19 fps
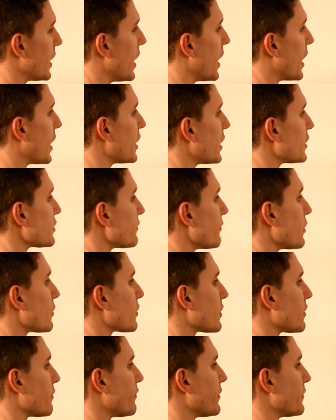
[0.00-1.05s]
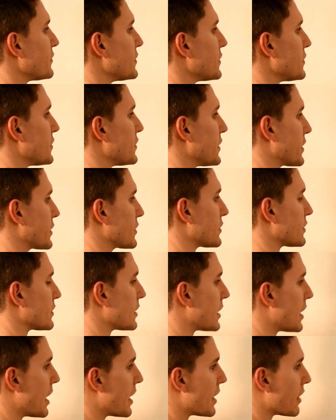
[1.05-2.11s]
Let's have a look at the 56.
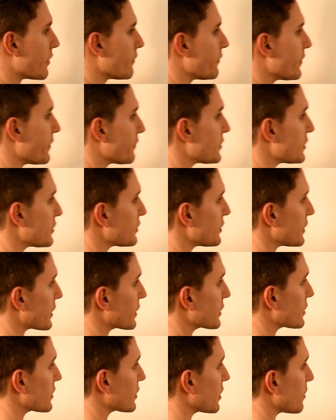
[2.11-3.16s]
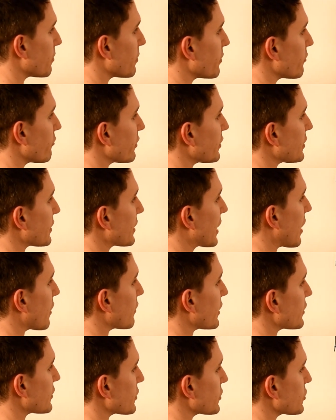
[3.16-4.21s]
Now 56 can be written down
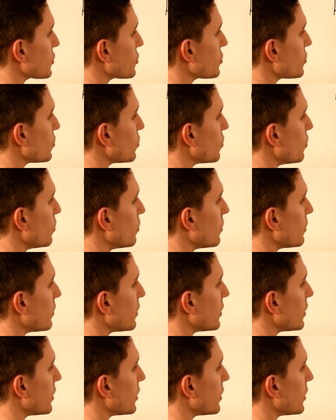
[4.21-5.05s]
as 2